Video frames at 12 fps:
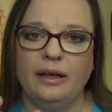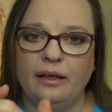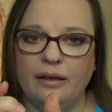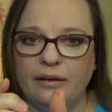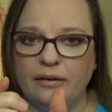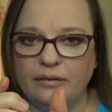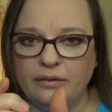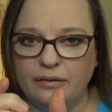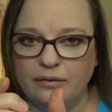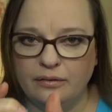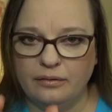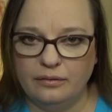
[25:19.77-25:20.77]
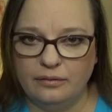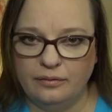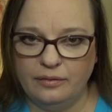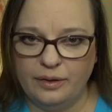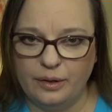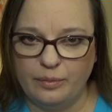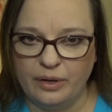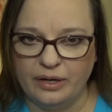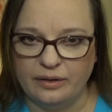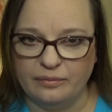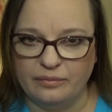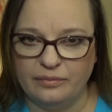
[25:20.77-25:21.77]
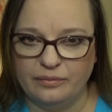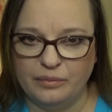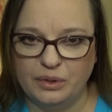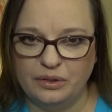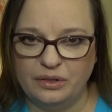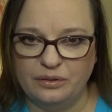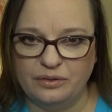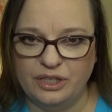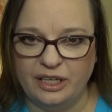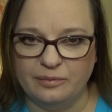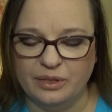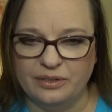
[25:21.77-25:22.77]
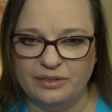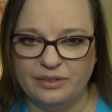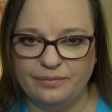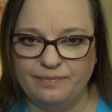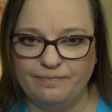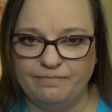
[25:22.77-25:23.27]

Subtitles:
and the bottom 2 chambers.